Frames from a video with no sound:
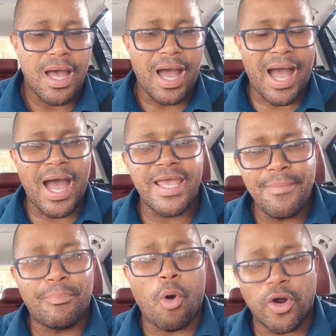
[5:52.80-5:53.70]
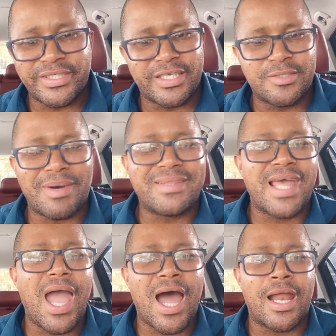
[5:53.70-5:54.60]
are important, but
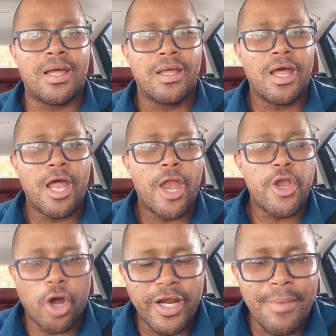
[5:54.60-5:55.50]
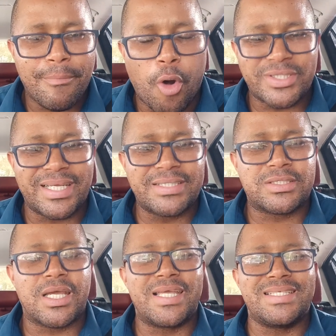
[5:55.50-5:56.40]
they are not
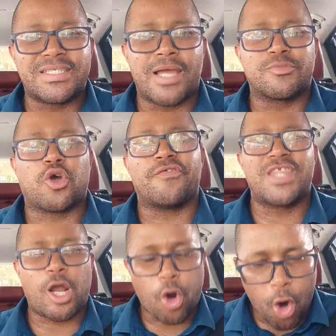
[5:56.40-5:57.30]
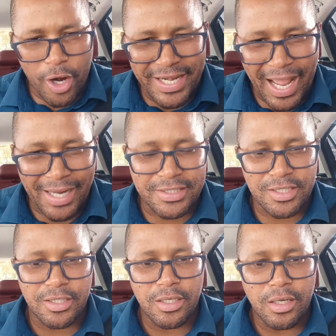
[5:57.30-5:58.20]
important in terms of their conduct
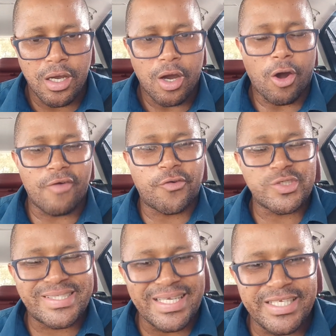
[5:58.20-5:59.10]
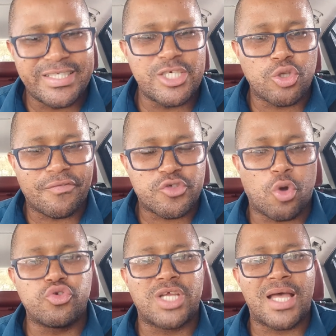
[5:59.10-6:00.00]
of hostilities of
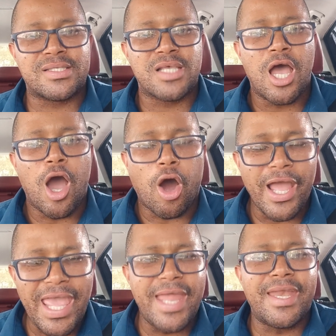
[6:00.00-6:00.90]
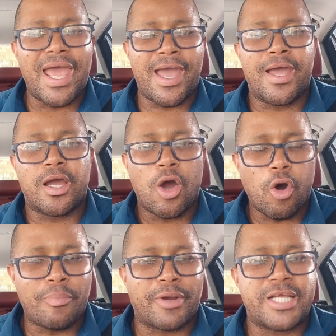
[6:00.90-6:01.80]
soldiers in an
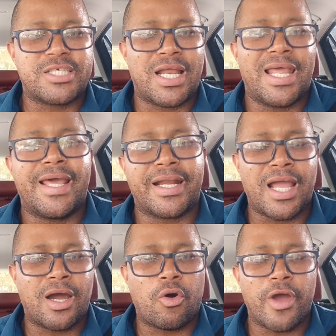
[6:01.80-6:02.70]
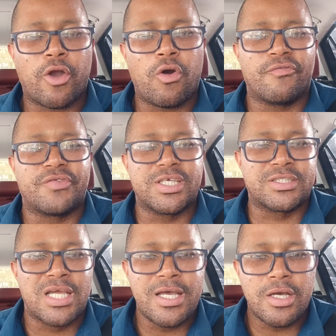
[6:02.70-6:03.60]
operational area or a
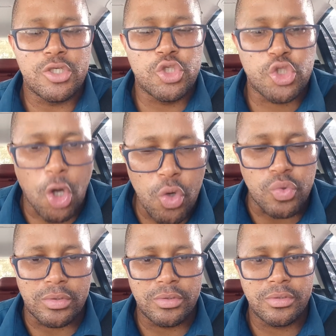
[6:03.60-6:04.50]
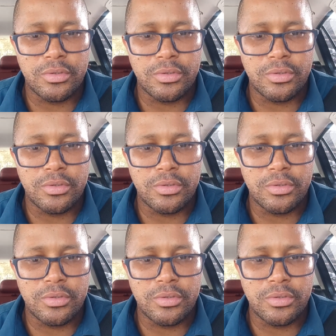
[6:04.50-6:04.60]
conflict zone.